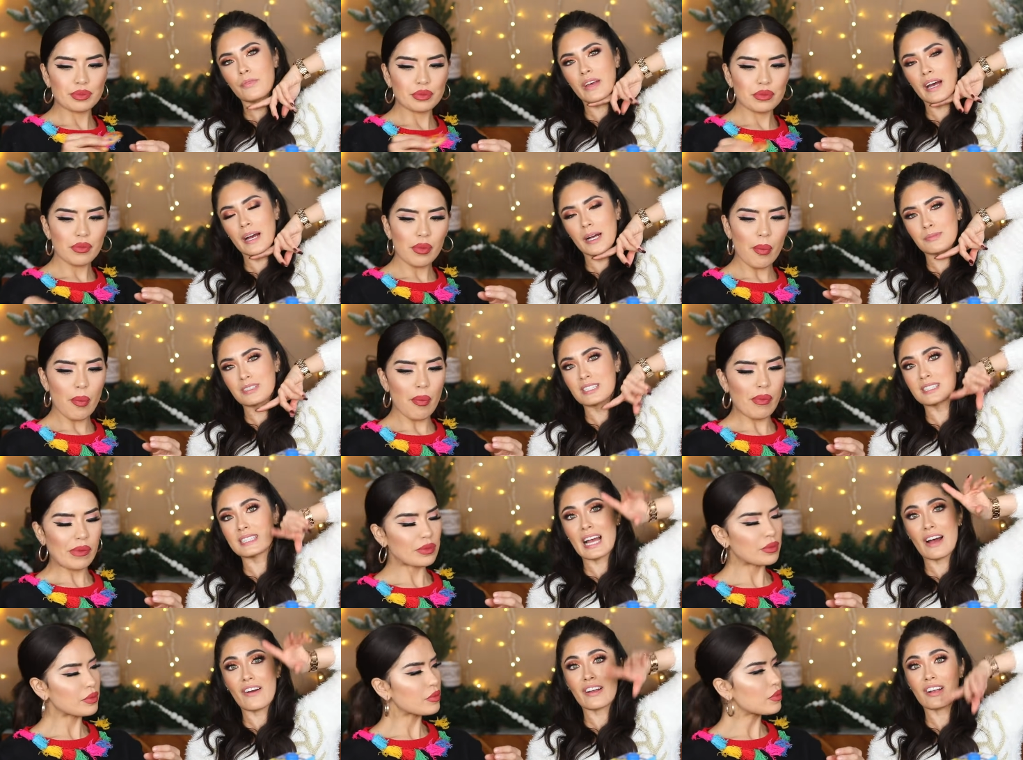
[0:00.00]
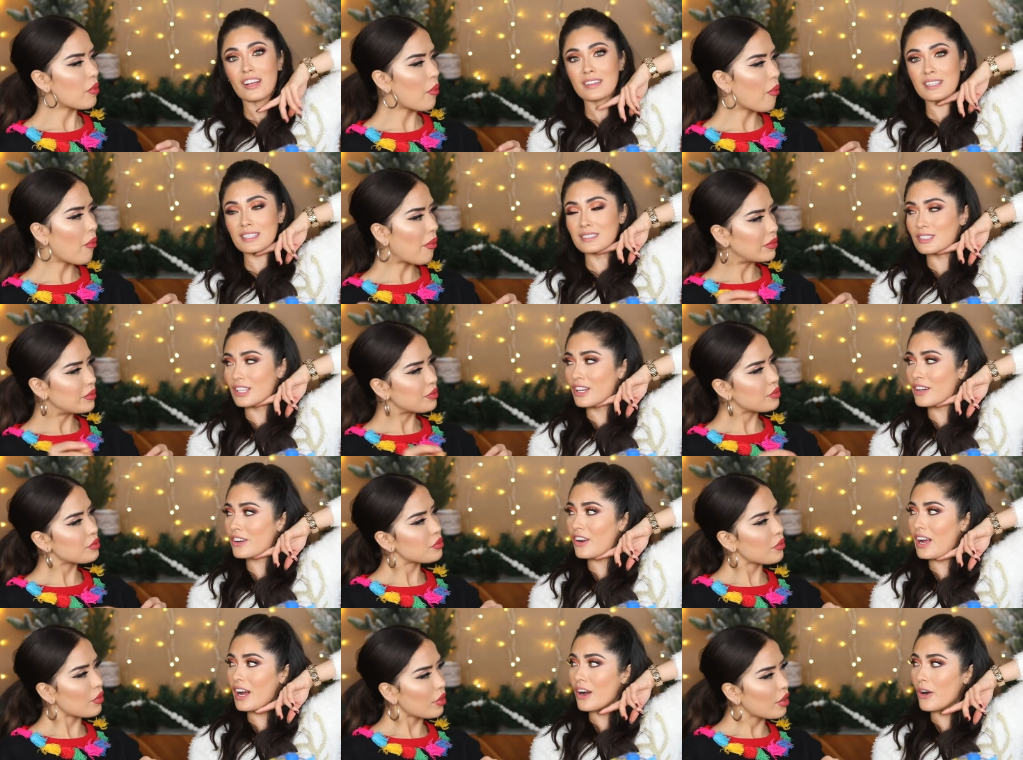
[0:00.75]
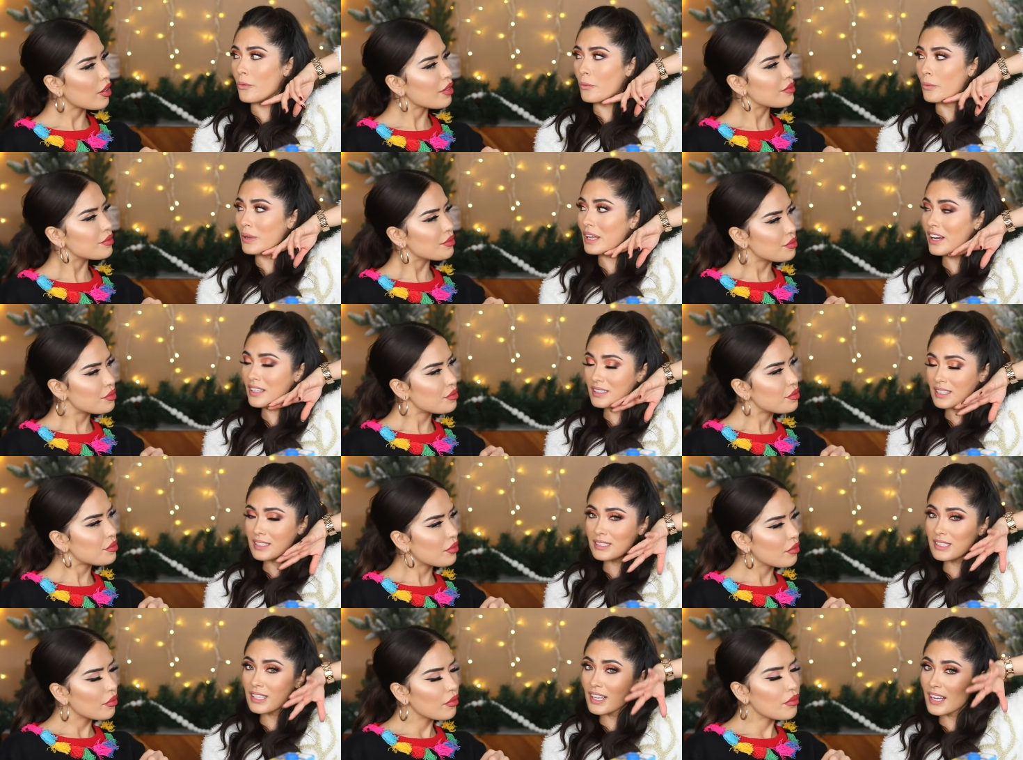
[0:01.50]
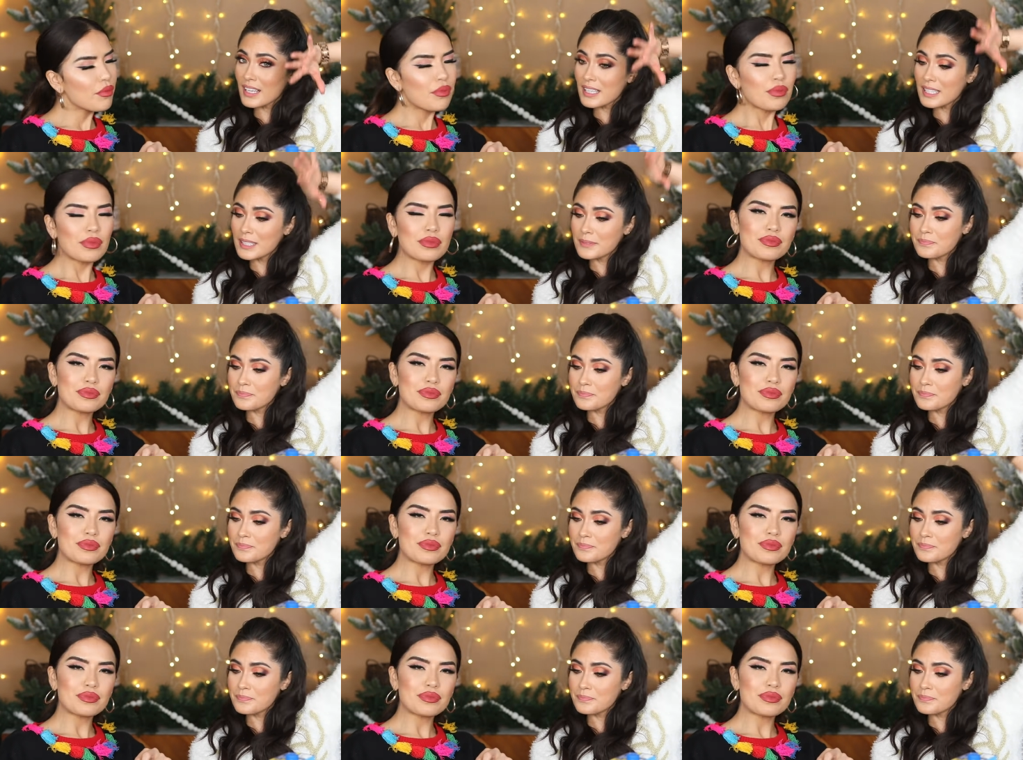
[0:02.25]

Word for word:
Speaker 1: to see how I got this look or how we got this look.